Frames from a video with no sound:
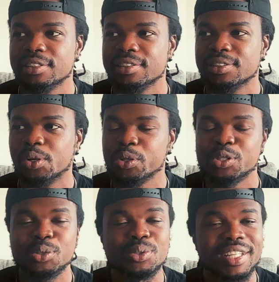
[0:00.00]
those
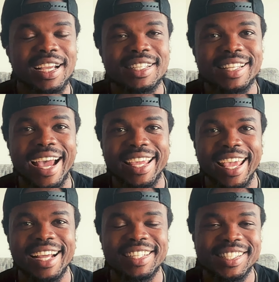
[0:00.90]
two things I
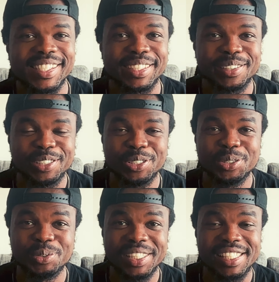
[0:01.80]
can't necessarily
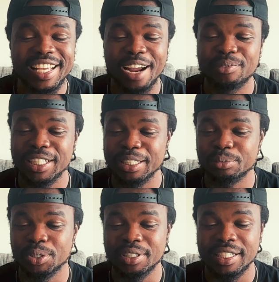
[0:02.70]
do with this camera
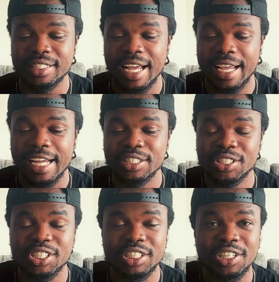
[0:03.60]
anymore because I can't just
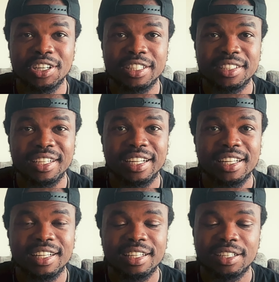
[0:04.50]
turn it on
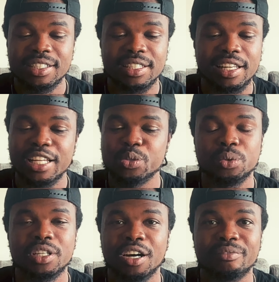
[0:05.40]
because the lens
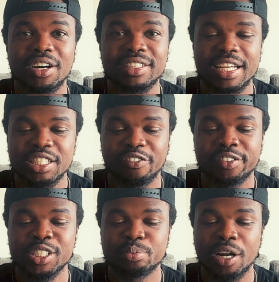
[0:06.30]
wouldn't come out. That's the
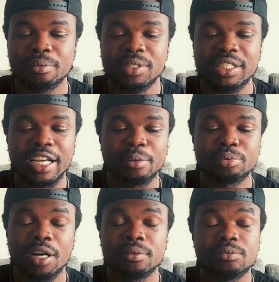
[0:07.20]
first problem. The second
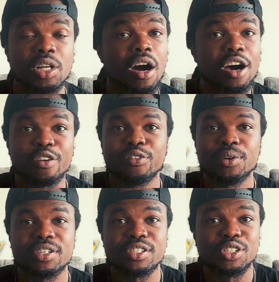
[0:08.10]
problem, the
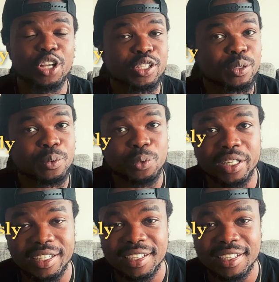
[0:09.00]
autofocus doesn't work.